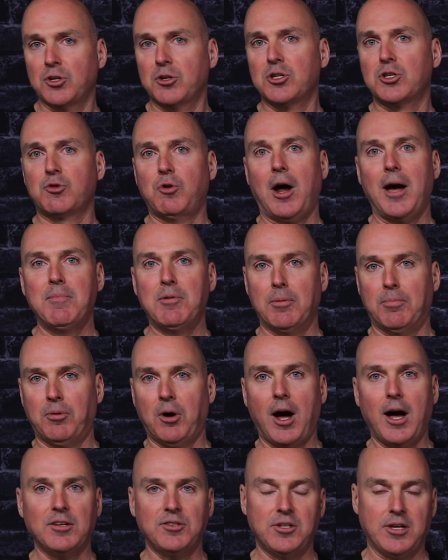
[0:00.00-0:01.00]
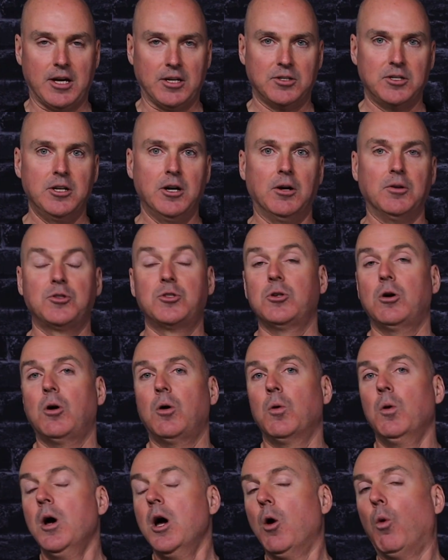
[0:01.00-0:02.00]
describe your process,
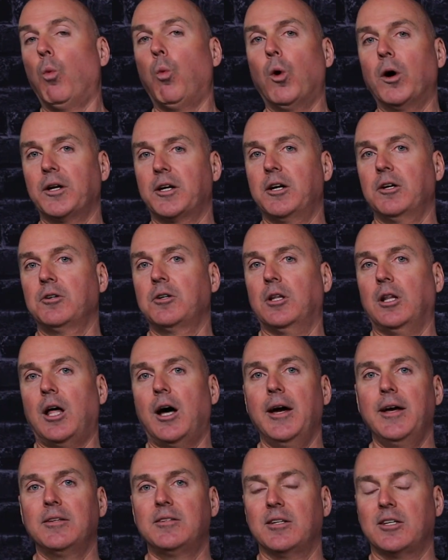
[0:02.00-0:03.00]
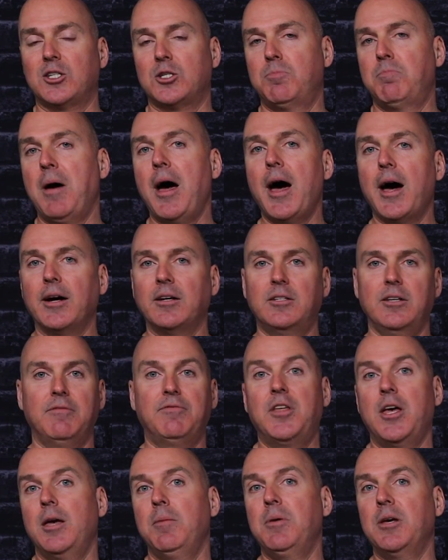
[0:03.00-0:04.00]
so what could clients expect if
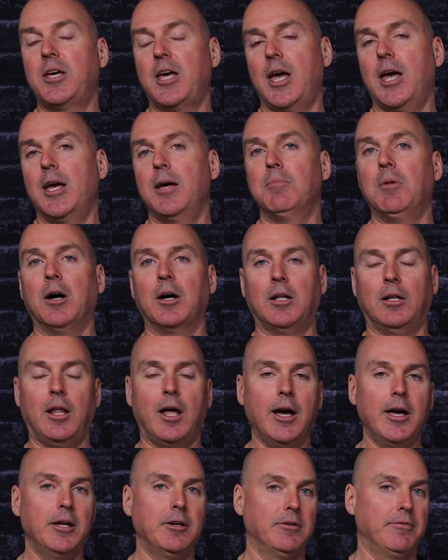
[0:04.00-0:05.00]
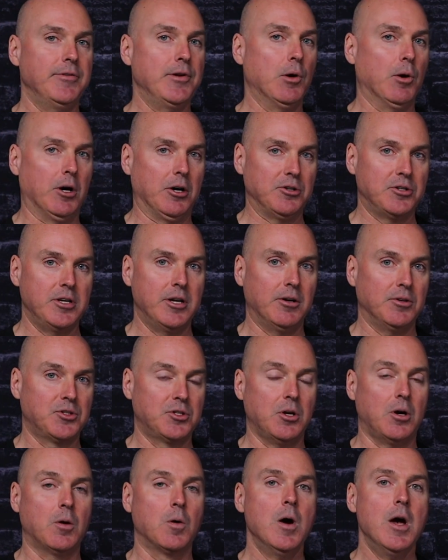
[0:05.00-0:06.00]
they became a client of yours,
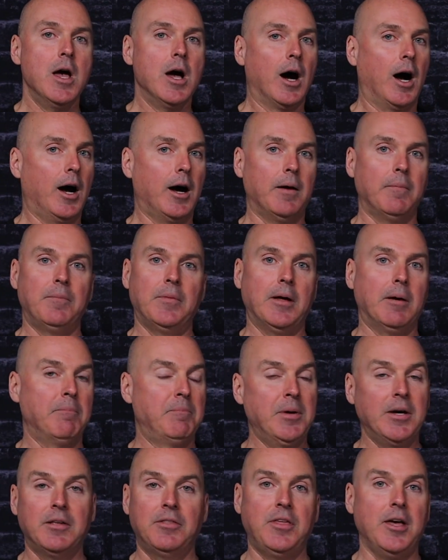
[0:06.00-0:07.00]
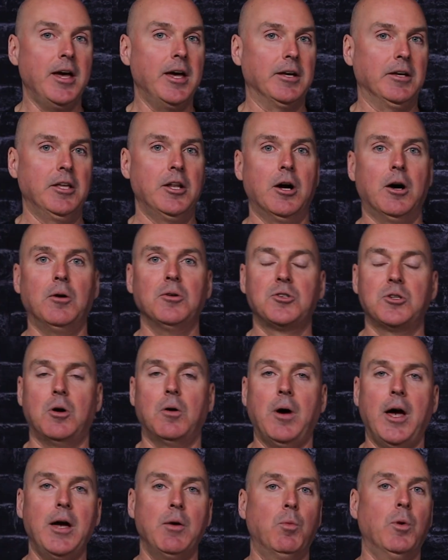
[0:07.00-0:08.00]
so big thing, so
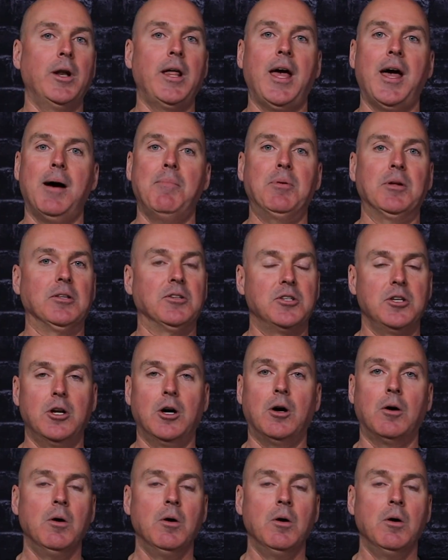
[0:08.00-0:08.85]
hey, what happens, if